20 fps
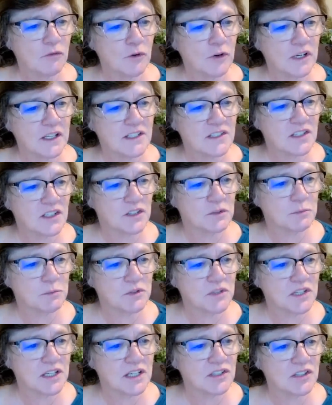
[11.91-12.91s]

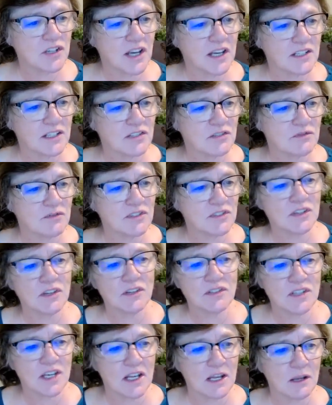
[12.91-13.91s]
46% chance of
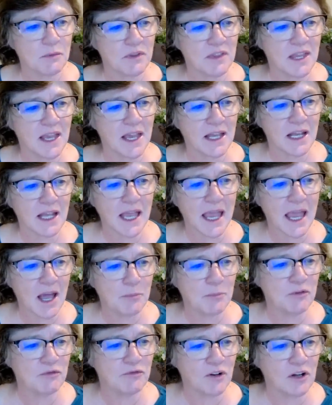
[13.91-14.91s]
associating with the
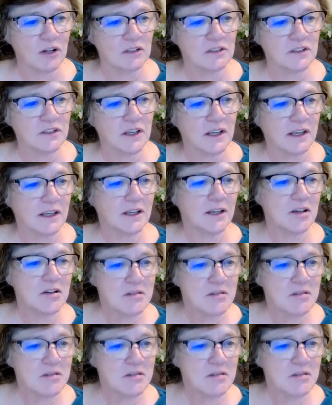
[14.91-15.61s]
Anacapa fault,